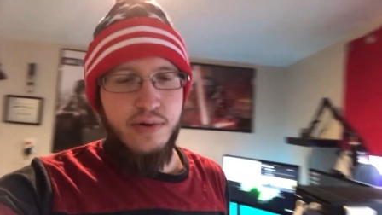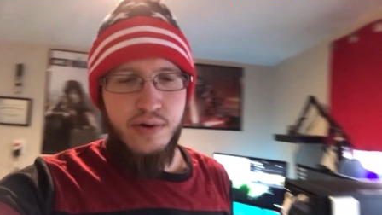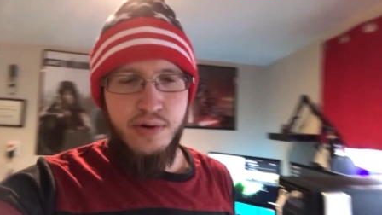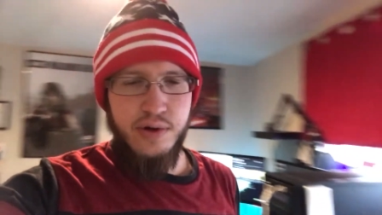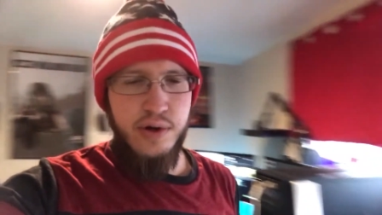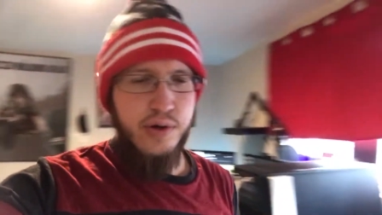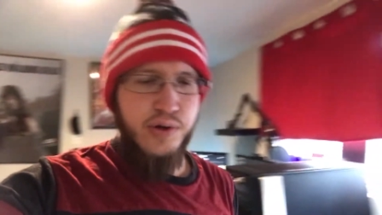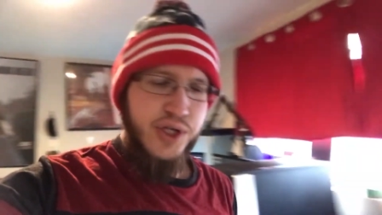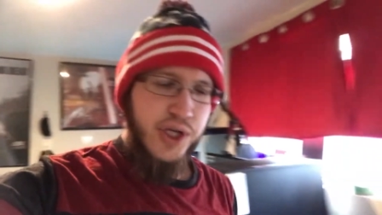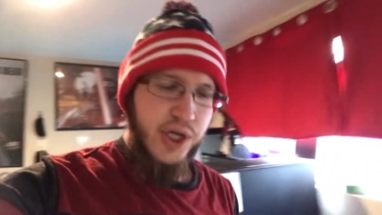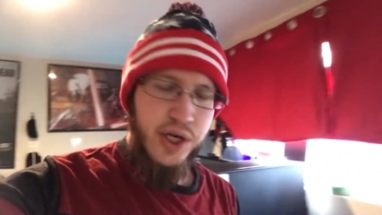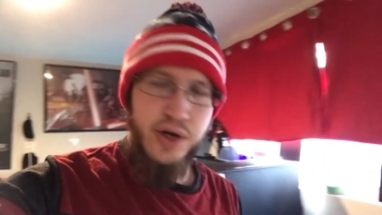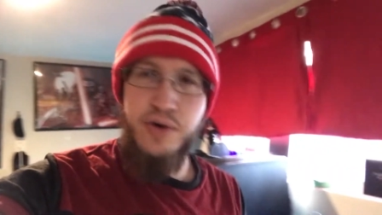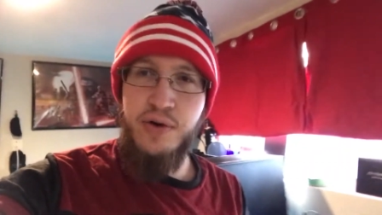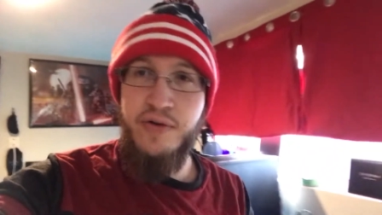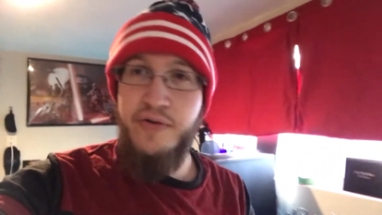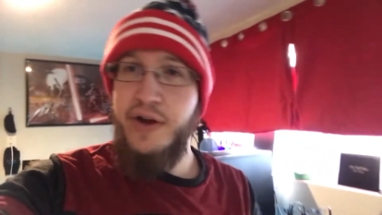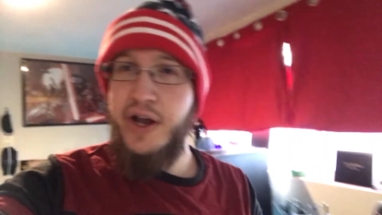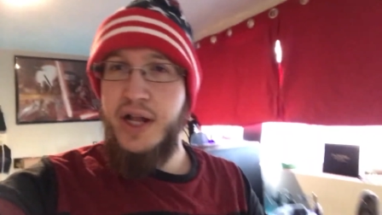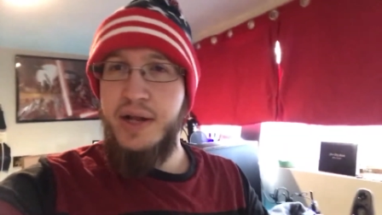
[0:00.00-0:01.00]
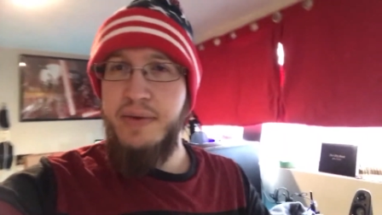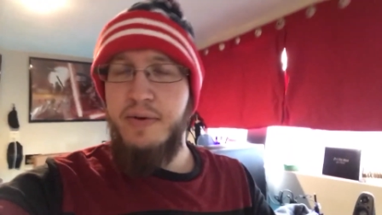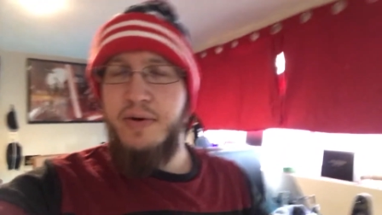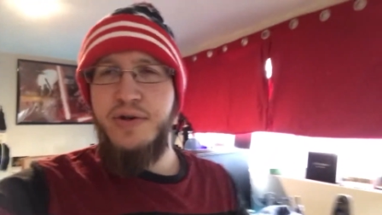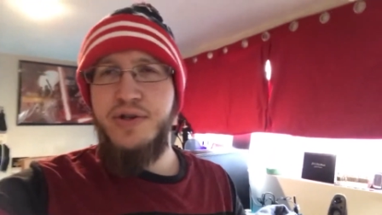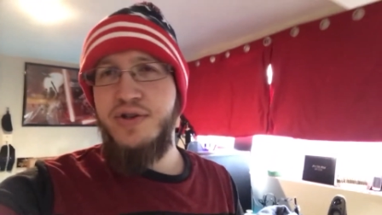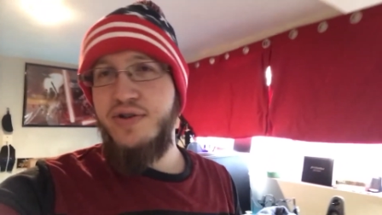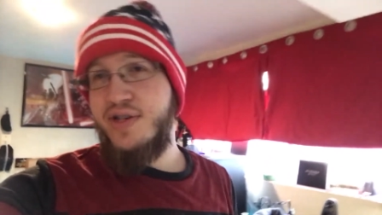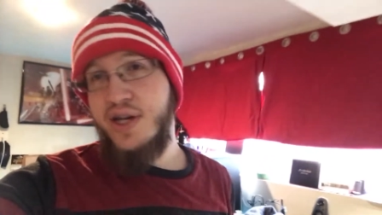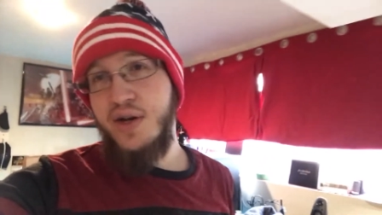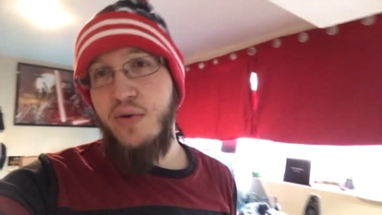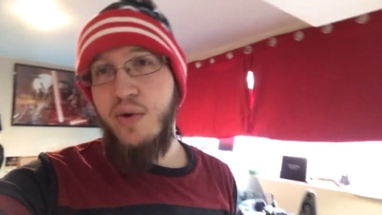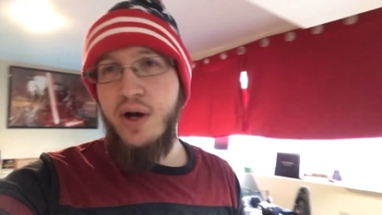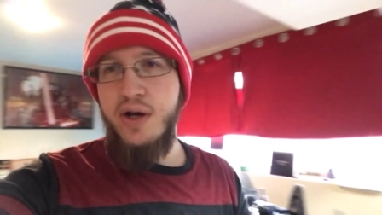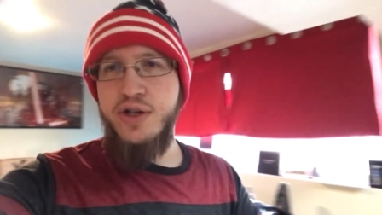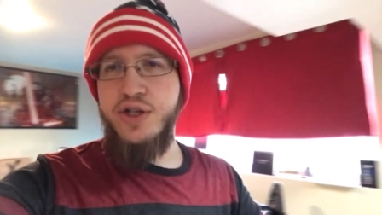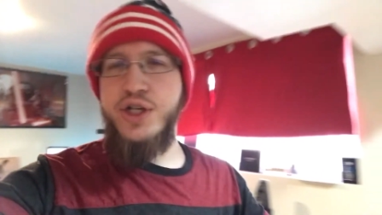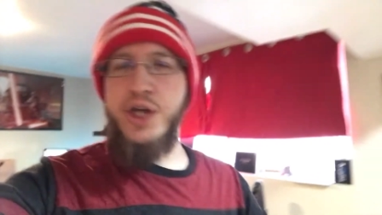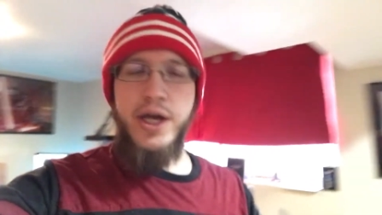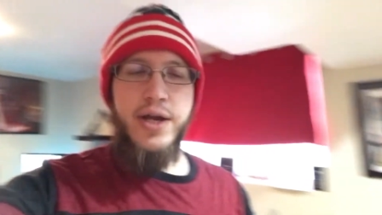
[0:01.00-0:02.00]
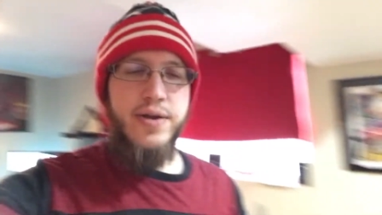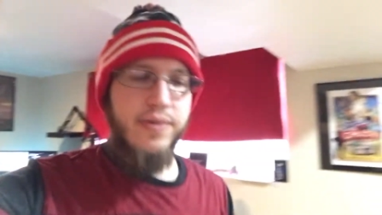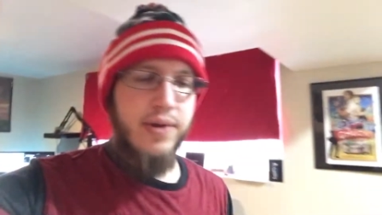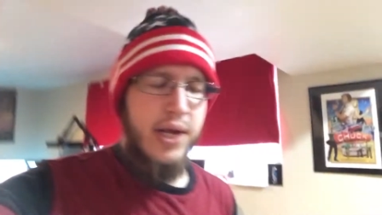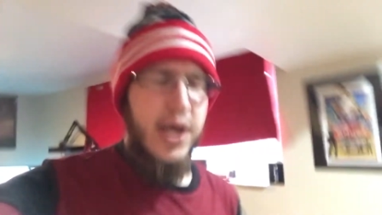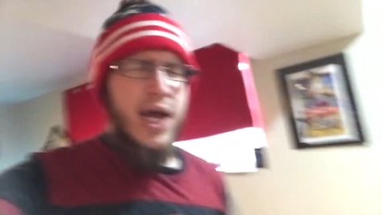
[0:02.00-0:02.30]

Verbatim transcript: or no signal available. So it's like, well, shit.